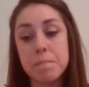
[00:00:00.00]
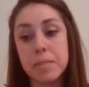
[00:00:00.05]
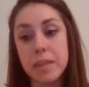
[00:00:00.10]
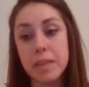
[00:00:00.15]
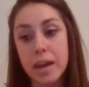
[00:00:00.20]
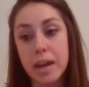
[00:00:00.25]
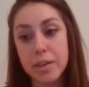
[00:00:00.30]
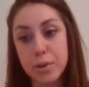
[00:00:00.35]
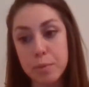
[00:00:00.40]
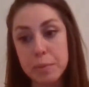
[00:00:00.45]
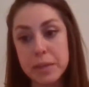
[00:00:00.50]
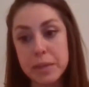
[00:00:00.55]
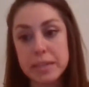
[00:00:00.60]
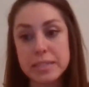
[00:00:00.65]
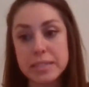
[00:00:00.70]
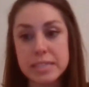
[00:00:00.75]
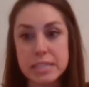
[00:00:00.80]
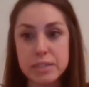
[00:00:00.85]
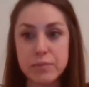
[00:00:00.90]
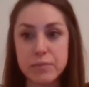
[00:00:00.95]
the other
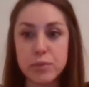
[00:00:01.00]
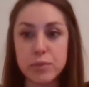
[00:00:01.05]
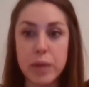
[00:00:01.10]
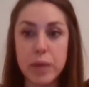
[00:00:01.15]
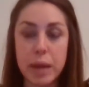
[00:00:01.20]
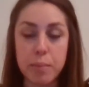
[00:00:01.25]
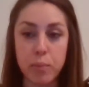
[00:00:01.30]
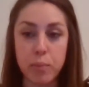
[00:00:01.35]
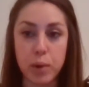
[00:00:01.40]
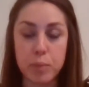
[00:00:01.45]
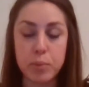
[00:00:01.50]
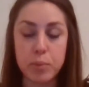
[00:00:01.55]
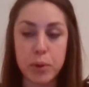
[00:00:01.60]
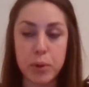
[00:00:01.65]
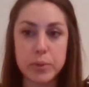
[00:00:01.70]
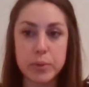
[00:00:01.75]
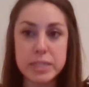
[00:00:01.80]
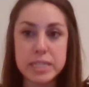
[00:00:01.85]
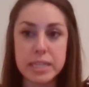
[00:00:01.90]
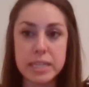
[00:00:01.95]
piece is if you get more
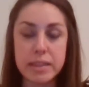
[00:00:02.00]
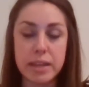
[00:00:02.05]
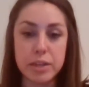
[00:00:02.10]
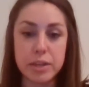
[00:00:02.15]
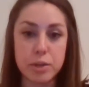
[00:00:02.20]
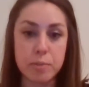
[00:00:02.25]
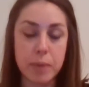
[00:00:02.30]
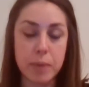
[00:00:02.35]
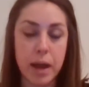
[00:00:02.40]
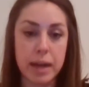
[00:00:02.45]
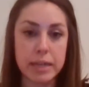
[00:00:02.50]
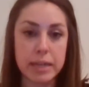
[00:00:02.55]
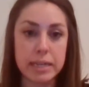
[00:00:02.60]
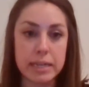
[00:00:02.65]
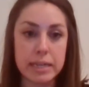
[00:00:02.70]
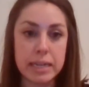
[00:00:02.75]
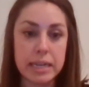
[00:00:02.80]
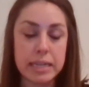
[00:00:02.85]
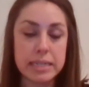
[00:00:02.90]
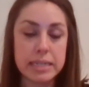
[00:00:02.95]
protein than your body
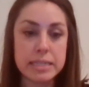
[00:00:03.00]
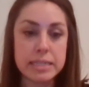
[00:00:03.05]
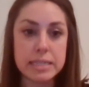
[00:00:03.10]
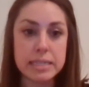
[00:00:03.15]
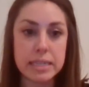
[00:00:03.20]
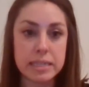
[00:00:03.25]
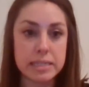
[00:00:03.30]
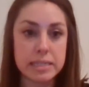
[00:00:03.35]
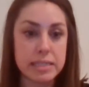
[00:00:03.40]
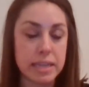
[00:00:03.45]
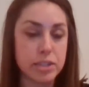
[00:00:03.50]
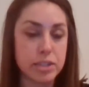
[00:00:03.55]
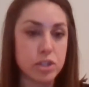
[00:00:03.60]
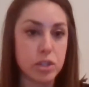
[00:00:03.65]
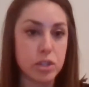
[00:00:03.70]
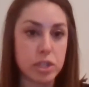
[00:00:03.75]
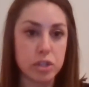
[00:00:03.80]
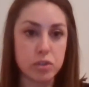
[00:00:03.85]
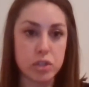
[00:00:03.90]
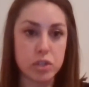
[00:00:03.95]
needs,
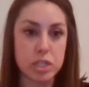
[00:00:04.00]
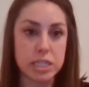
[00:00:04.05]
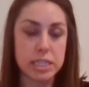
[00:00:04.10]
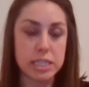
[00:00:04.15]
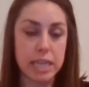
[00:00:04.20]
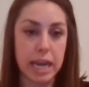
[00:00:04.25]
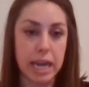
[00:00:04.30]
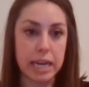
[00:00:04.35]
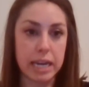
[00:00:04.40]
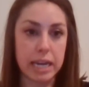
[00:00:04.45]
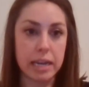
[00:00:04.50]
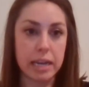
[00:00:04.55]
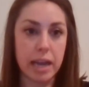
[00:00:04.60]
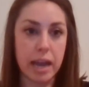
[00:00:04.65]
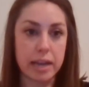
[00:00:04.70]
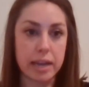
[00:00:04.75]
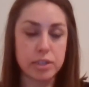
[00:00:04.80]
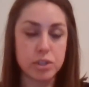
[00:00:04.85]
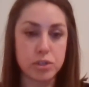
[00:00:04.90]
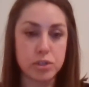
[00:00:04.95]
essentially you're just getting
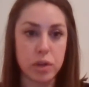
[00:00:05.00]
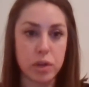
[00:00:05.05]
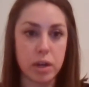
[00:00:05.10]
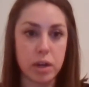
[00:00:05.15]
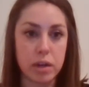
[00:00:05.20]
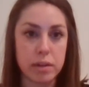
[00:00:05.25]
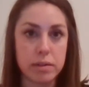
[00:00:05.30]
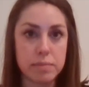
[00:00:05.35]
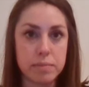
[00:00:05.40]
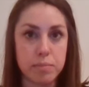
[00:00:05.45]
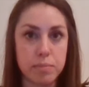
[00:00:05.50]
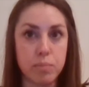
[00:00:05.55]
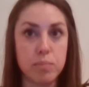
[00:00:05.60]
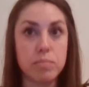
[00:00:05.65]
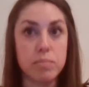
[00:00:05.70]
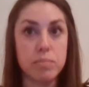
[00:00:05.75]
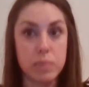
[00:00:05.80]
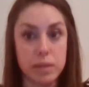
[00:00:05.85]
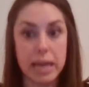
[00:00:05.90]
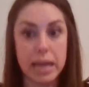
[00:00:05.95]
extra
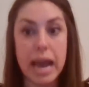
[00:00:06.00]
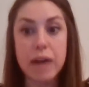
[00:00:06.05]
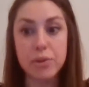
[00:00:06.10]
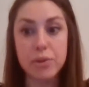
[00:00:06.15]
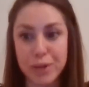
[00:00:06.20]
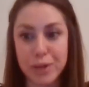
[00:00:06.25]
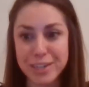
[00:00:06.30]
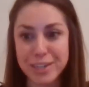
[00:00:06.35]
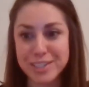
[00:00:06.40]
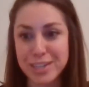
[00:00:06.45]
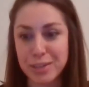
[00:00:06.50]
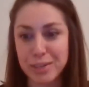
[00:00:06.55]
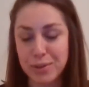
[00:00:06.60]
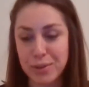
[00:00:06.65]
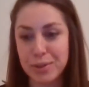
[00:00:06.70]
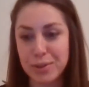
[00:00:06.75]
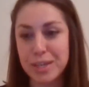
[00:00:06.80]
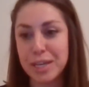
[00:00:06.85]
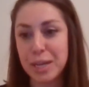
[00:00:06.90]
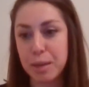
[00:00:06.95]
calories and
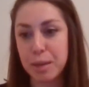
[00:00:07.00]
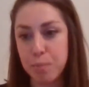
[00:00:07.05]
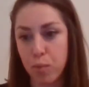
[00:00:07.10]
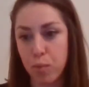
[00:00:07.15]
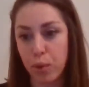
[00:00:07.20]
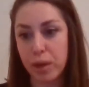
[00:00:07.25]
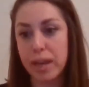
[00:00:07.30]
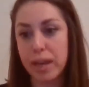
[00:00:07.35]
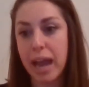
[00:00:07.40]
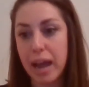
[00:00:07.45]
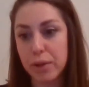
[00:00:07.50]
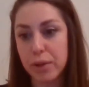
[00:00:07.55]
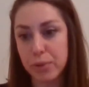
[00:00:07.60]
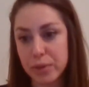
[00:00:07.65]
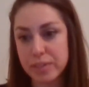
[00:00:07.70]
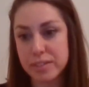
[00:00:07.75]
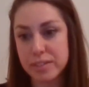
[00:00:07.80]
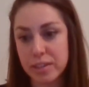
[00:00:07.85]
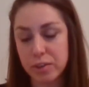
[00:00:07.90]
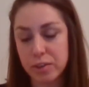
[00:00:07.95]
you're eating more
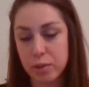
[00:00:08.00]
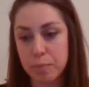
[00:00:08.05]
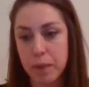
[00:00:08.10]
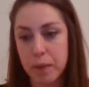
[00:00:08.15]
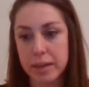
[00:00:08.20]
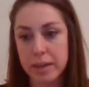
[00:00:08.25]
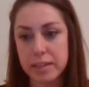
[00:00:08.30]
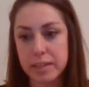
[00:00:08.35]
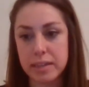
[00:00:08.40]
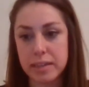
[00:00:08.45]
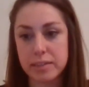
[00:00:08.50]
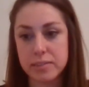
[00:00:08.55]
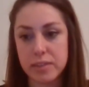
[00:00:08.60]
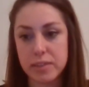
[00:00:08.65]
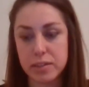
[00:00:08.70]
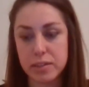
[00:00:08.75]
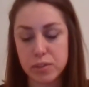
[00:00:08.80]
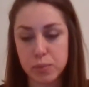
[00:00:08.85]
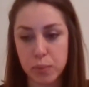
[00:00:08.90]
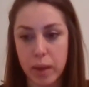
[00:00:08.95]
calories than your body needs
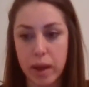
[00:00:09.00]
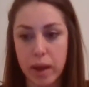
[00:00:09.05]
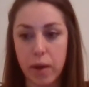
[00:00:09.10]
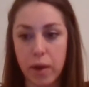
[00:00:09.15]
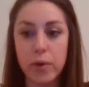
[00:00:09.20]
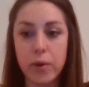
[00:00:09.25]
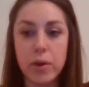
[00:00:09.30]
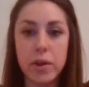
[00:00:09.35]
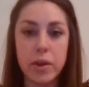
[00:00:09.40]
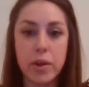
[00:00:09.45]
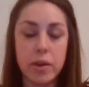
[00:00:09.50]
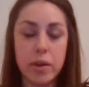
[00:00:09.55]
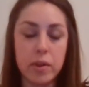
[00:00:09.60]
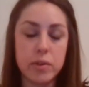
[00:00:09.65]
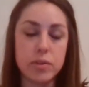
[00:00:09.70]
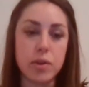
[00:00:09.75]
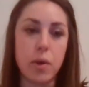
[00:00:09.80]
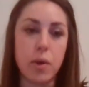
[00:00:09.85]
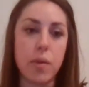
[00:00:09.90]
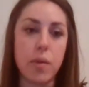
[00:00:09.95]
as well.
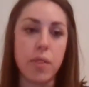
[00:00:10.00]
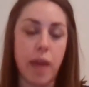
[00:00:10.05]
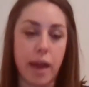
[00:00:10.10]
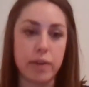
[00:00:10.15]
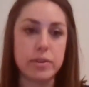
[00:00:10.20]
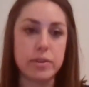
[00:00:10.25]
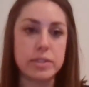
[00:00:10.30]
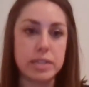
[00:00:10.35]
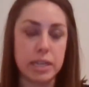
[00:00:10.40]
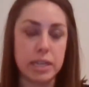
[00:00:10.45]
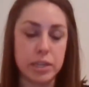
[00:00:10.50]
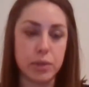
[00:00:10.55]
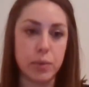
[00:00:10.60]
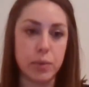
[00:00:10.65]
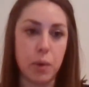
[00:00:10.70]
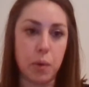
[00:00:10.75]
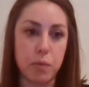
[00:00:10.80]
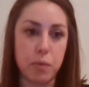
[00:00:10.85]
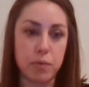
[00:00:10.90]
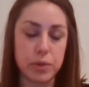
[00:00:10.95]
So that can take
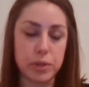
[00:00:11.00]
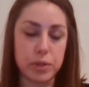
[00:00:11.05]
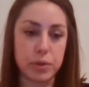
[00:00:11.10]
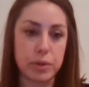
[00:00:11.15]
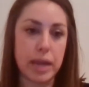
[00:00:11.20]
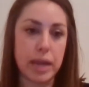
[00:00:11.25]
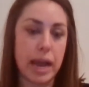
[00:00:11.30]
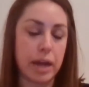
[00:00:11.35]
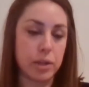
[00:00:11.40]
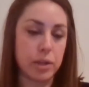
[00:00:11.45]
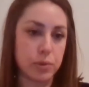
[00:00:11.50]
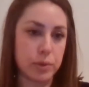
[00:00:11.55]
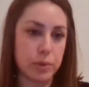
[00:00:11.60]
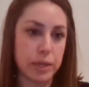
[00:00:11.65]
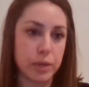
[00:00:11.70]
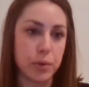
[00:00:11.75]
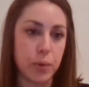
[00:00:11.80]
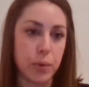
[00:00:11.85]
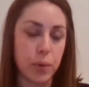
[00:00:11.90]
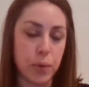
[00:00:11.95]
you over your
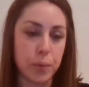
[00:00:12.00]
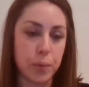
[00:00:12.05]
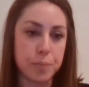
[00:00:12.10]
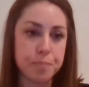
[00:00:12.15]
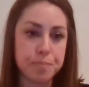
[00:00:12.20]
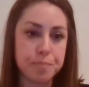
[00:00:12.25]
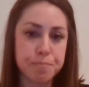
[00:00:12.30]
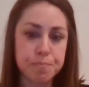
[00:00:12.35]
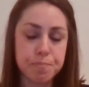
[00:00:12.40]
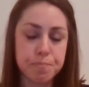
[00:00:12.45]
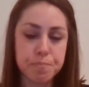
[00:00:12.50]
calorie goal.